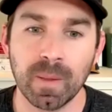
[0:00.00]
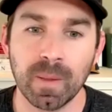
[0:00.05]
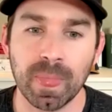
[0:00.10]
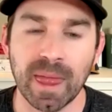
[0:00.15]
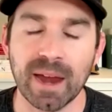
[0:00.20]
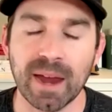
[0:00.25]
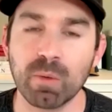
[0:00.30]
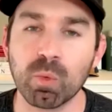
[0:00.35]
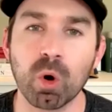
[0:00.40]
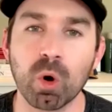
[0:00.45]

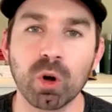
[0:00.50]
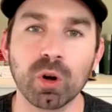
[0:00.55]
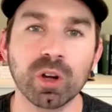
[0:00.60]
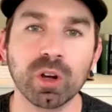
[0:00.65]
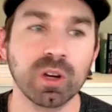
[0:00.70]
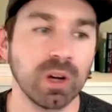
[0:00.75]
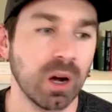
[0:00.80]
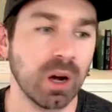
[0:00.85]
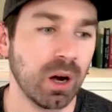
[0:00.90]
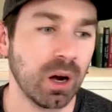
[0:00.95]
a
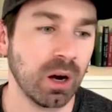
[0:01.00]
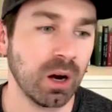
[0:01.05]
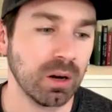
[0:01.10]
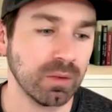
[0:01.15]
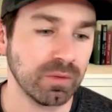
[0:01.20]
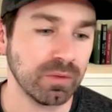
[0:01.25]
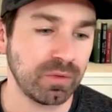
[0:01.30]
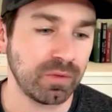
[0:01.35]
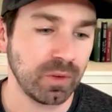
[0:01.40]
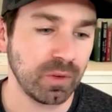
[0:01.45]
work
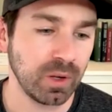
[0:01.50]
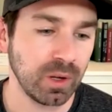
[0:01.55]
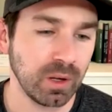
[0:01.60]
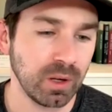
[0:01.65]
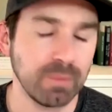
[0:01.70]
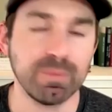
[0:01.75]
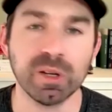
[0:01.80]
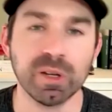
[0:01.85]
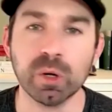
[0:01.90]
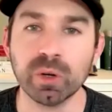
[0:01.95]
of
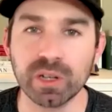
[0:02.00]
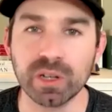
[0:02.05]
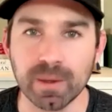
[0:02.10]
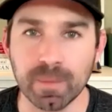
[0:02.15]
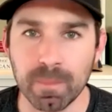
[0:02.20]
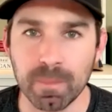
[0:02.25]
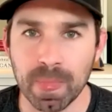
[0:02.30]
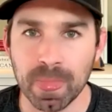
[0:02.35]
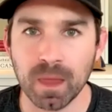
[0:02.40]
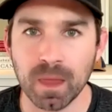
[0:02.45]
beauty,
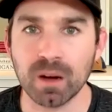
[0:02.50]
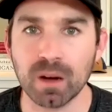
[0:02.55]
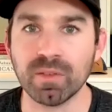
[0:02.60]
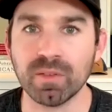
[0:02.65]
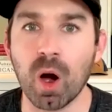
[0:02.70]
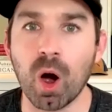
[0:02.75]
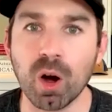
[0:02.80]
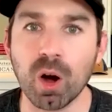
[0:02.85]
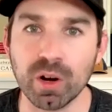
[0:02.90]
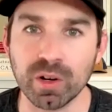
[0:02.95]
of
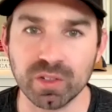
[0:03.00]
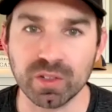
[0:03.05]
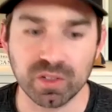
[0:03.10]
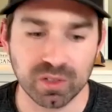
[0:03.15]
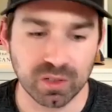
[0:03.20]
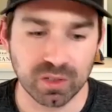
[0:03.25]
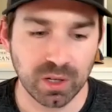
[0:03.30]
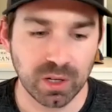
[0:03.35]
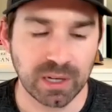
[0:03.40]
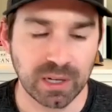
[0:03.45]

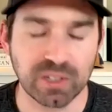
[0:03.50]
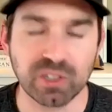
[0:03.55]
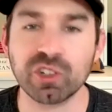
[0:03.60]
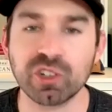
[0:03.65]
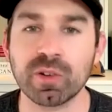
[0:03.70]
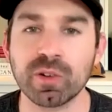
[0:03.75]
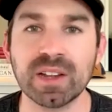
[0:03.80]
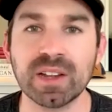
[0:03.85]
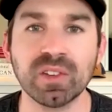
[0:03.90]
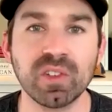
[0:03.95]
art. It's
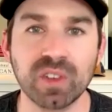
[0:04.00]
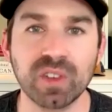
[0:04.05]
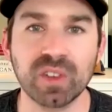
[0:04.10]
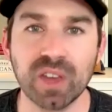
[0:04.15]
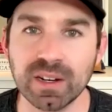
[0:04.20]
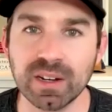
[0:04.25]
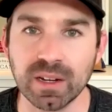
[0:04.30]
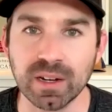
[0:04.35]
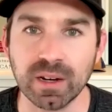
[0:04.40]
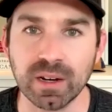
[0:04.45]

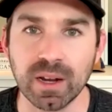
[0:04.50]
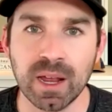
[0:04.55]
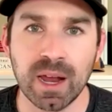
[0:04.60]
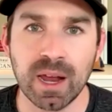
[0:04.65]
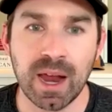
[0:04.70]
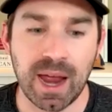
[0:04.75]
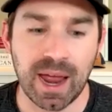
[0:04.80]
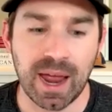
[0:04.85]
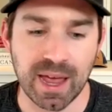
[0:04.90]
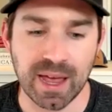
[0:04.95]
transcendent
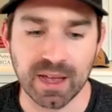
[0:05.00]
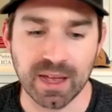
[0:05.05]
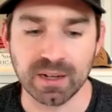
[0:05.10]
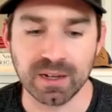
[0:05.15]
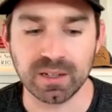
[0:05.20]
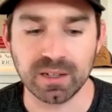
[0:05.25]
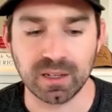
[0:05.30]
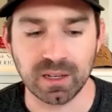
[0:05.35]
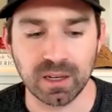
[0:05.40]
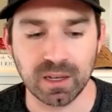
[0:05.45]

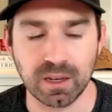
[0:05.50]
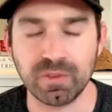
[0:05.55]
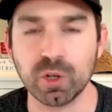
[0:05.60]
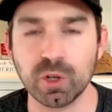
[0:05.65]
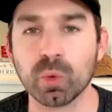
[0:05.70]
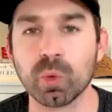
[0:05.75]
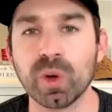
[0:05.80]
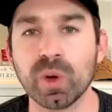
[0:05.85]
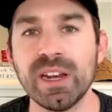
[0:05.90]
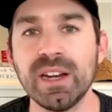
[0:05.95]
and if
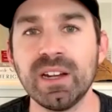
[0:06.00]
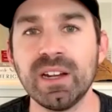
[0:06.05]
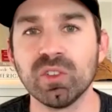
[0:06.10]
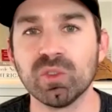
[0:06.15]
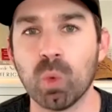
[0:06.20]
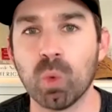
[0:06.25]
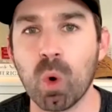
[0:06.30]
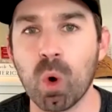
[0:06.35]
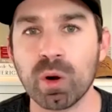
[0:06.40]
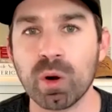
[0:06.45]
you read his
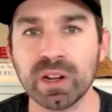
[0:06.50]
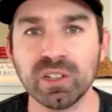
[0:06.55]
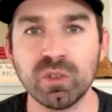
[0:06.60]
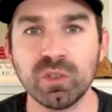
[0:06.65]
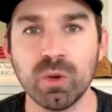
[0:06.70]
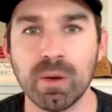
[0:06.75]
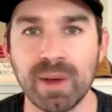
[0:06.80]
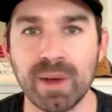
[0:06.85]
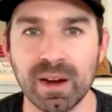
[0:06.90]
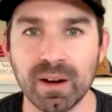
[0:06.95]
warning
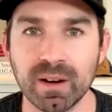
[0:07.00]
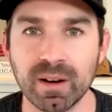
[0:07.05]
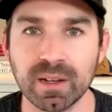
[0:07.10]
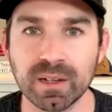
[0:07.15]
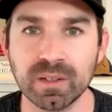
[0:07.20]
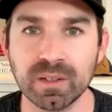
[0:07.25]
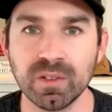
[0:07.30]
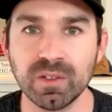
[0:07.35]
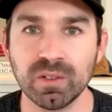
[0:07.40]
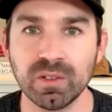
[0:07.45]
to
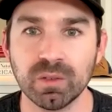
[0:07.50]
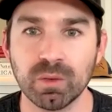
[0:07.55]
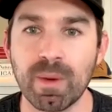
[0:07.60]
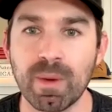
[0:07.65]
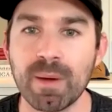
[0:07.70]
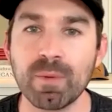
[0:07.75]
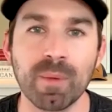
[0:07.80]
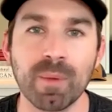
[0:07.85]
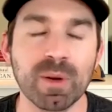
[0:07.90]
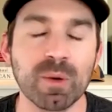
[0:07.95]
Americans,
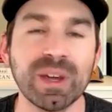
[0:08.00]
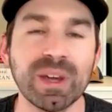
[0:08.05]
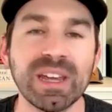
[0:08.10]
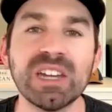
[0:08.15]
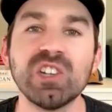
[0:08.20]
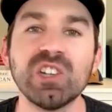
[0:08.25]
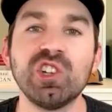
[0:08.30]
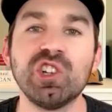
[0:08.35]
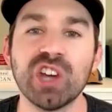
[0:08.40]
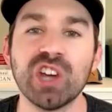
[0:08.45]
remember, I mean, we
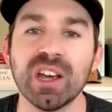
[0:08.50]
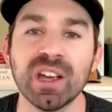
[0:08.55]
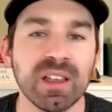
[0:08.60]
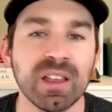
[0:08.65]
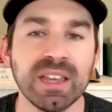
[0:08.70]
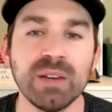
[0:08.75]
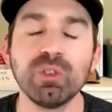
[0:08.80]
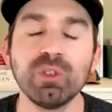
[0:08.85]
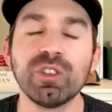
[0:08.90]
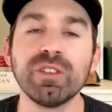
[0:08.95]
had
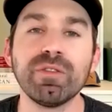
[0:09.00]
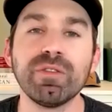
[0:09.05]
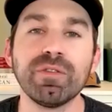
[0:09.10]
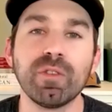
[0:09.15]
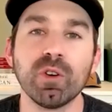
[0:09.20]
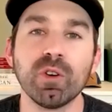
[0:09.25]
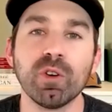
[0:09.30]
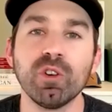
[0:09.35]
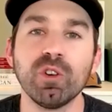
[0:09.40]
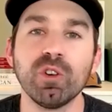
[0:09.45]
he was the
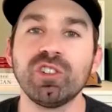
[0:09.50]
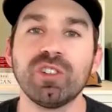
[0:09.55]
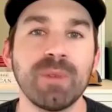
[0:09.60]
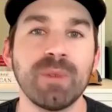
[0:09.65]
first